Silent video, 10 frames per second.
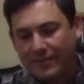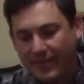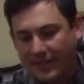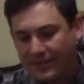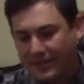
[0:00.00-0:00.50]

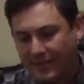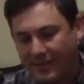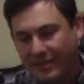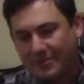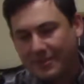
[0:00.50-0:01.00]
failed on
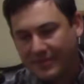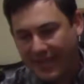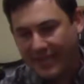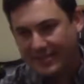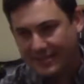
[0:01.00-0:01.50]
a number of
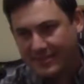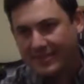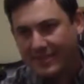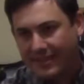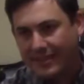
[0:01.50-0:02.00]
occasions
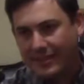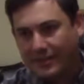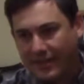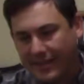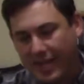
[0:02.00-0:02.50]

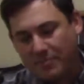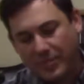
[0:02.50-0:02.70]
around that.